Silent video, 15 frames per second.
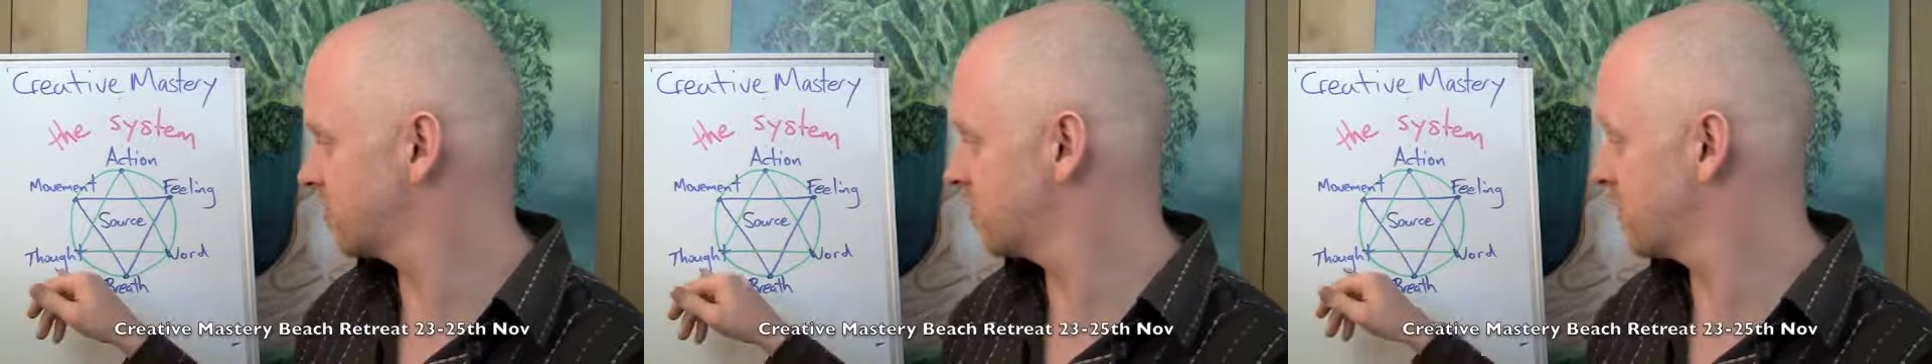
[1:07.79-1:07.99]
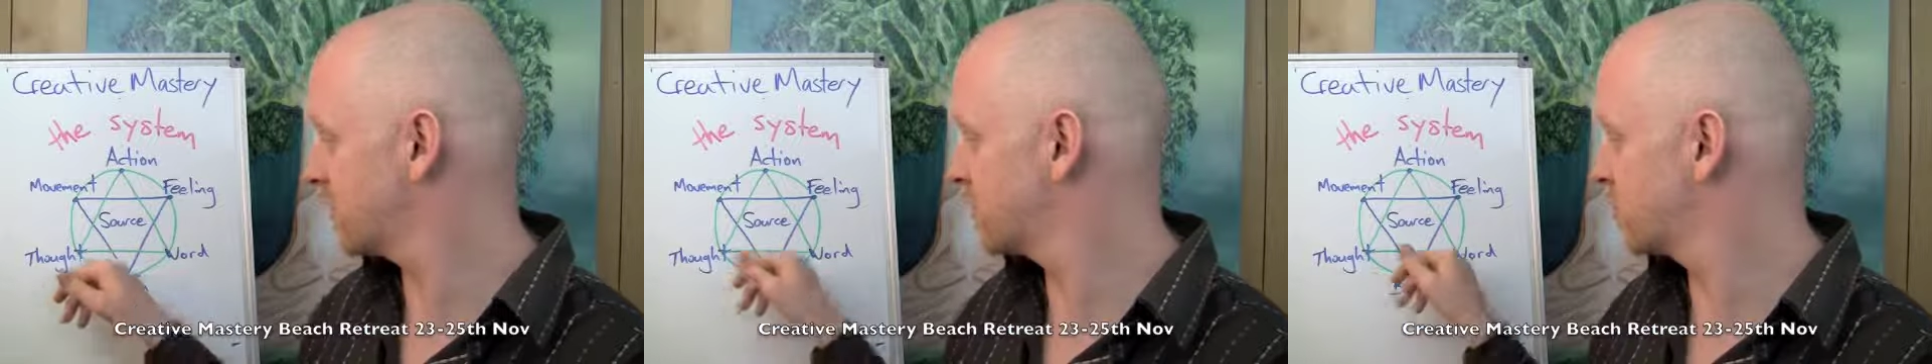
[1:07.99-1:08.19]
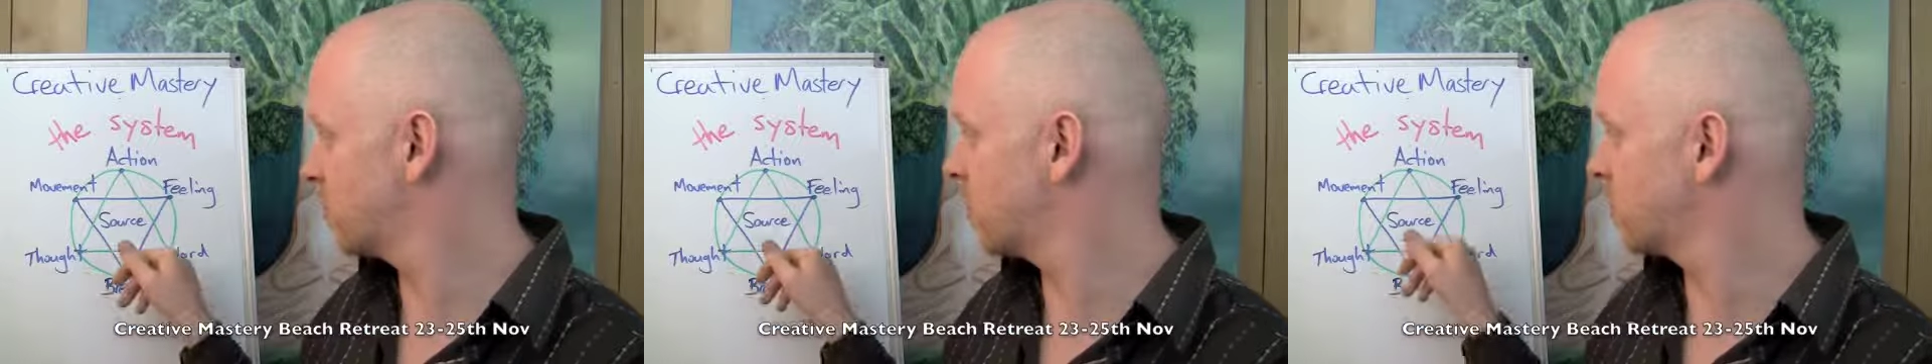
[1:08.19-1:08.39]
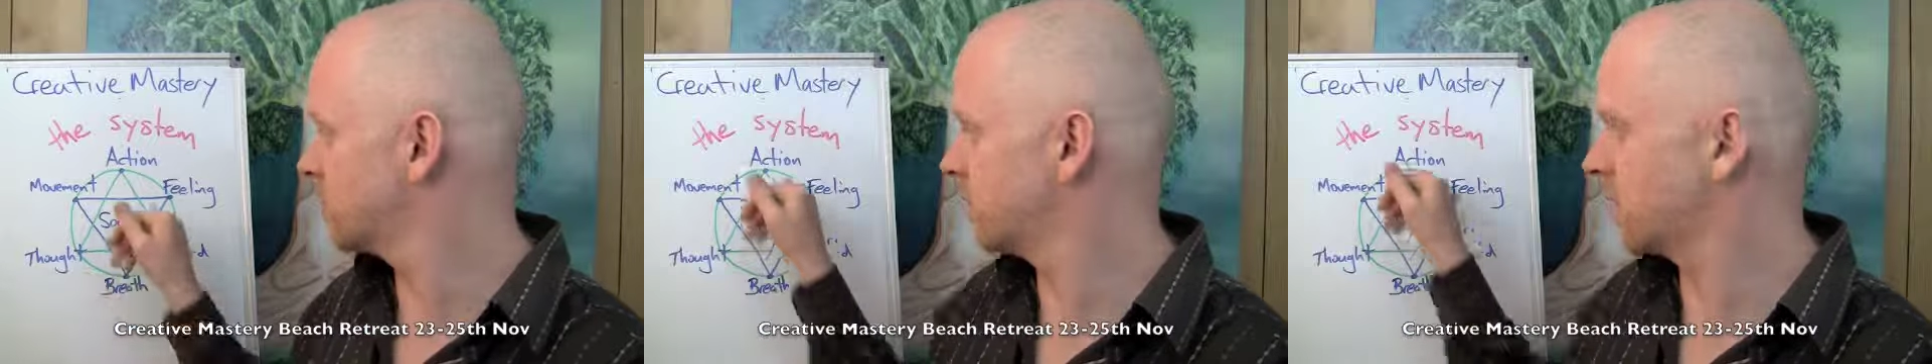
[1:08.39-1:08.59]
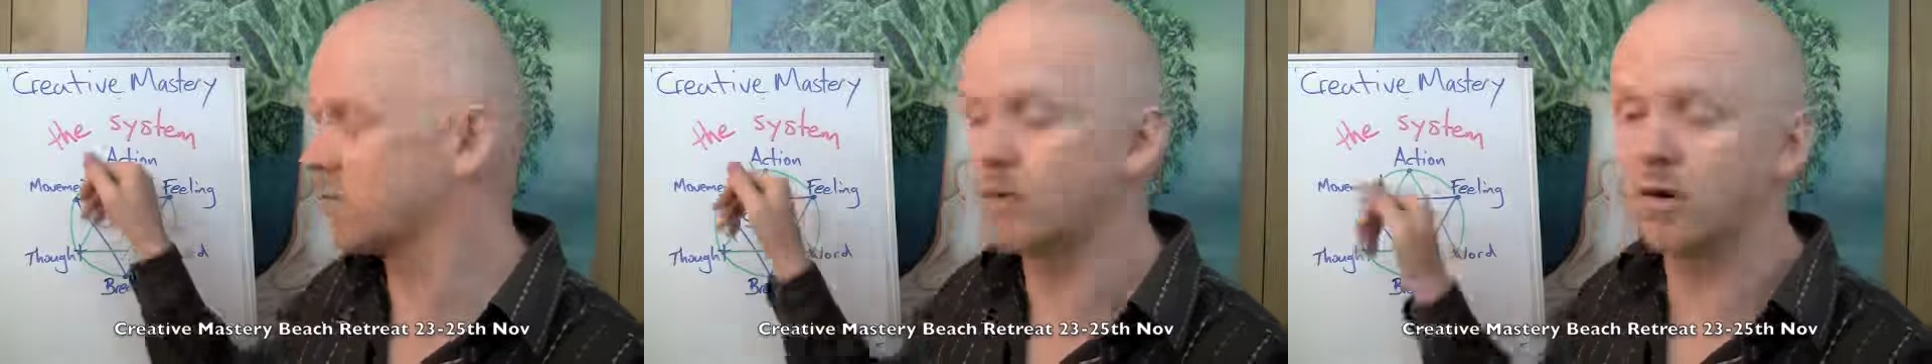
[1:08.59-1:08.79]
of my thought,
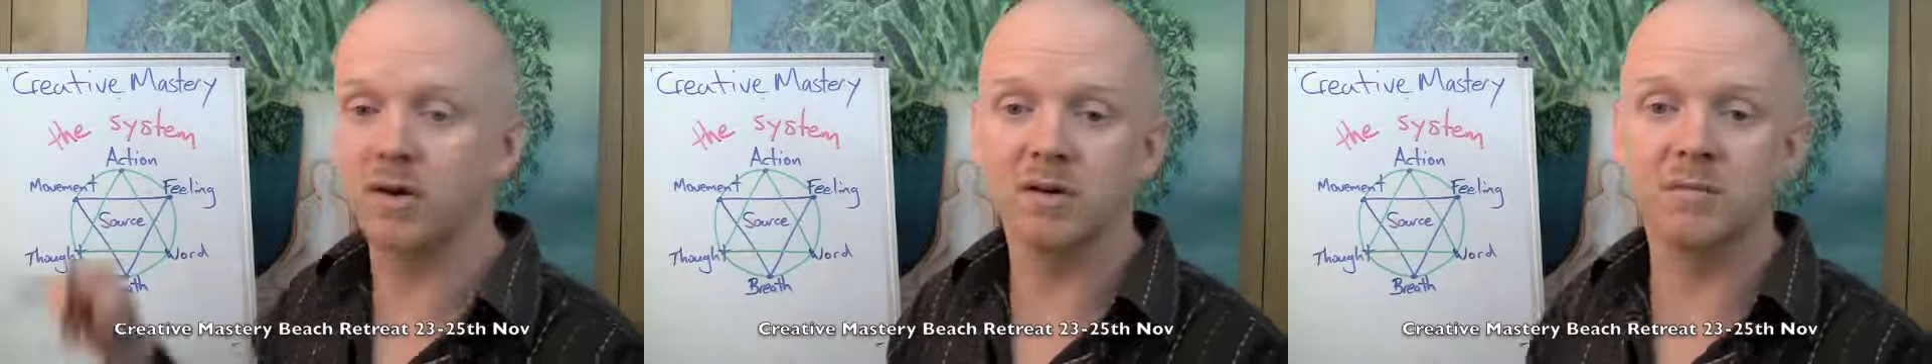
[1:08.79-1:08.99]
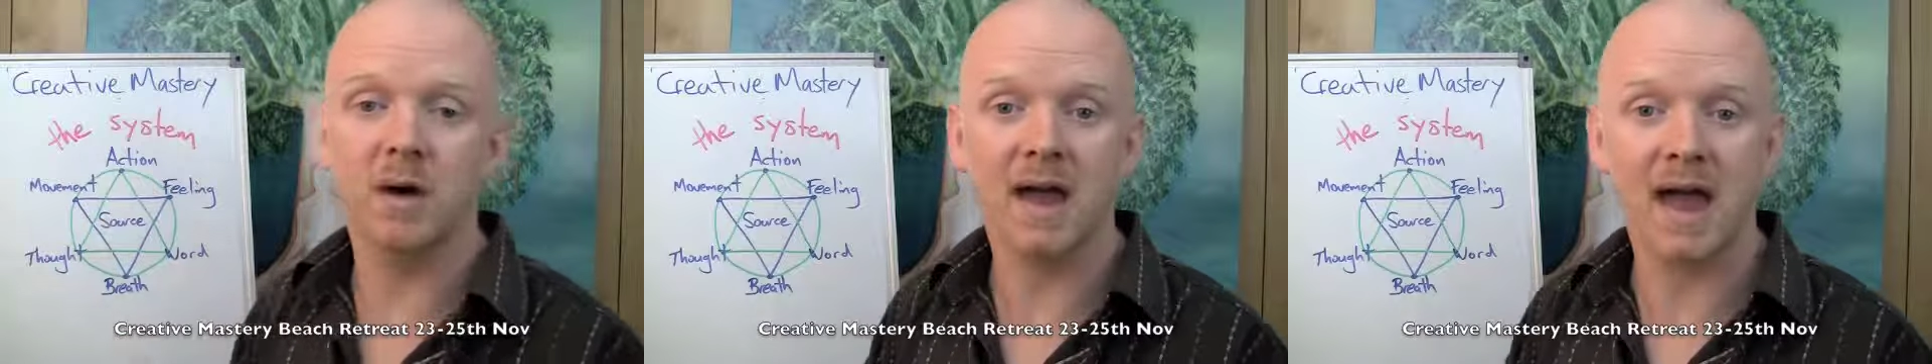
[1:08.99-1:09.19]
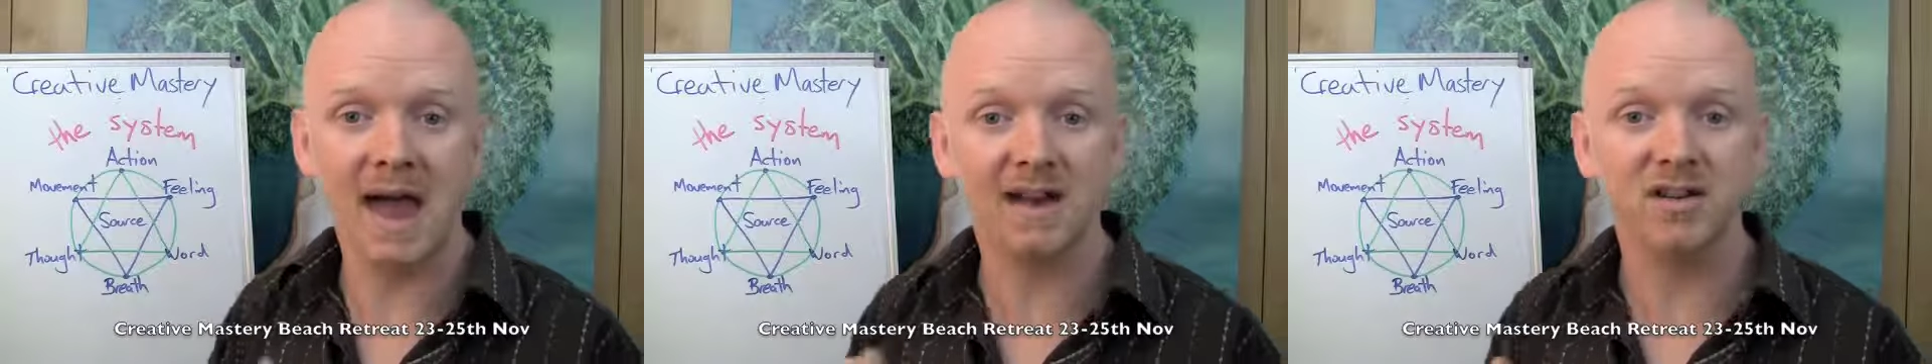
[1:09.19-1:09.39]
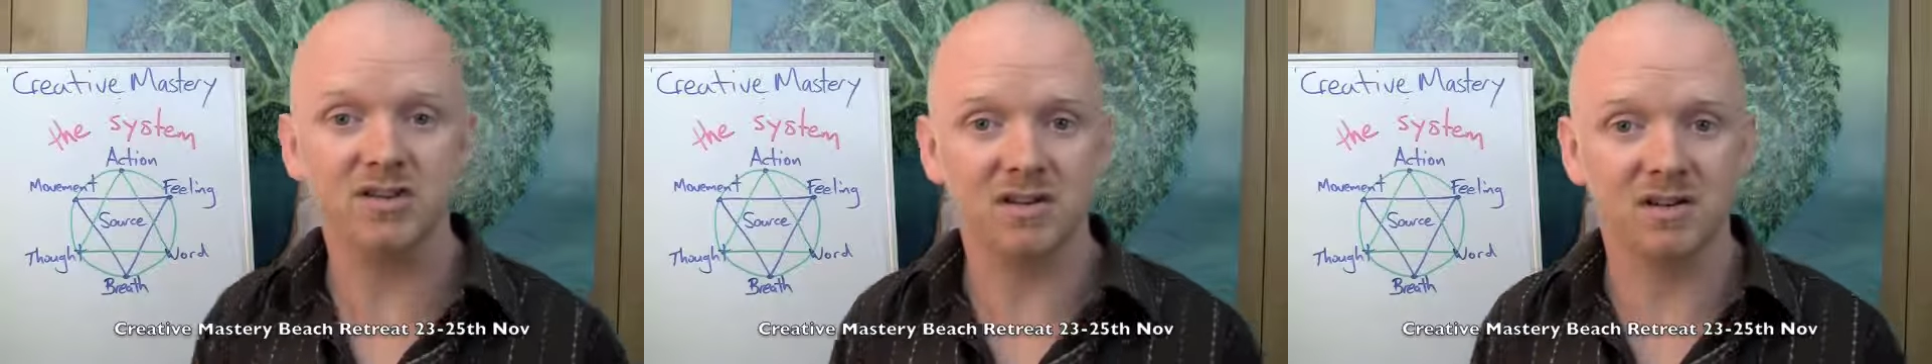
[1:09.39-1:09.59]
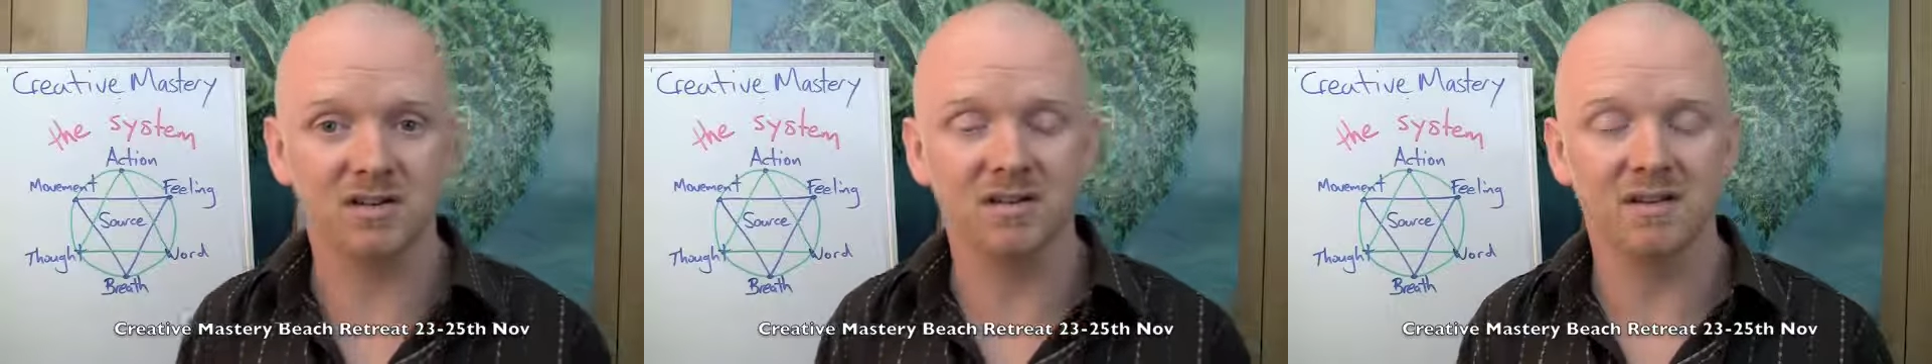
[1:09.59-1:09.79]
my word, and my
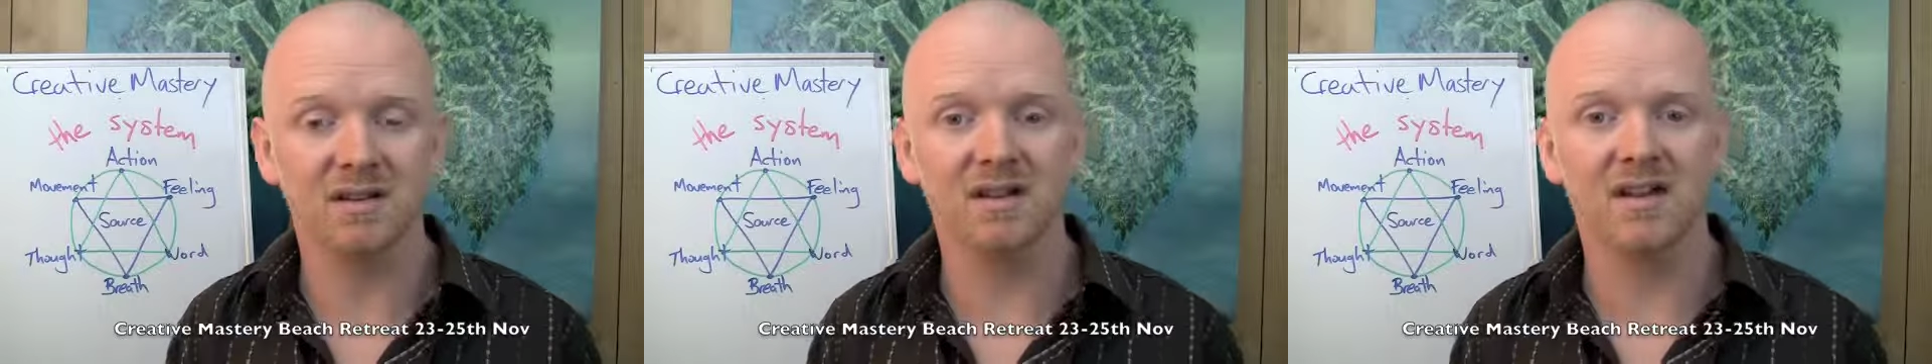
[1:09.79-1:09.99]
action.